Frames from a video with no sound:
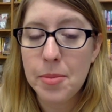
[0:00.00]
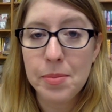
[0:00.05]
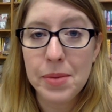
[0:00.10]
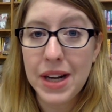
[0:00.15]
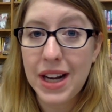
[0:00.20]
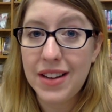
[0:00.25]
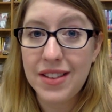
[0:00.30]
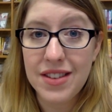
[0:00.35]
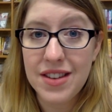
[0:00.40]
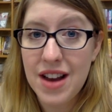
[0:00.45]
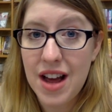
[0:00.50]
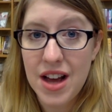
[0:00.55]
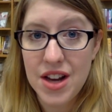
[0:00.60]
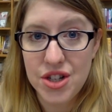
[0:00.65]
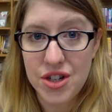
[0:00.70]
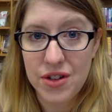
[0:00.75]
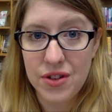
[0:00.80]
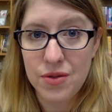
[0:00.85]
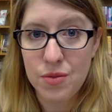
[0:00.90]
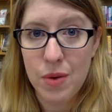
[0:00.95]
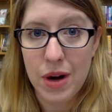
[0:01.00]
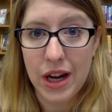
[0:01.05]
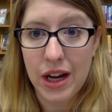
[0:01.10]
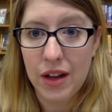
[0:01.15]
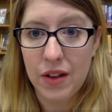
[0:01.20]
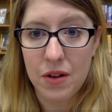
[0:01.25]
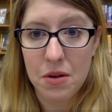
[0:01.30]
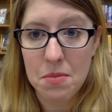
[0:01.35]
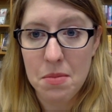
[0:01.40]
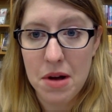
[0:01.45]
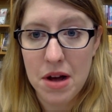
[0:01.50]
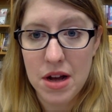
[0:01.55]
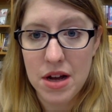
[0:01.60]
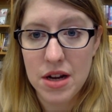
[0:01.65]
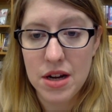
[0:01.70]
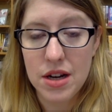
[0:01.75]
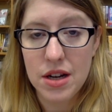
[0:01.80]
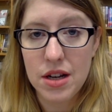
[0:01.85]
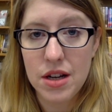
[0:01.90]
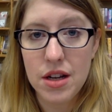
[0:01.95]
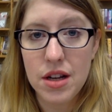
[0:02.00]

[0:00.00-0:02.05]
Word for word: But it's not just regular mud.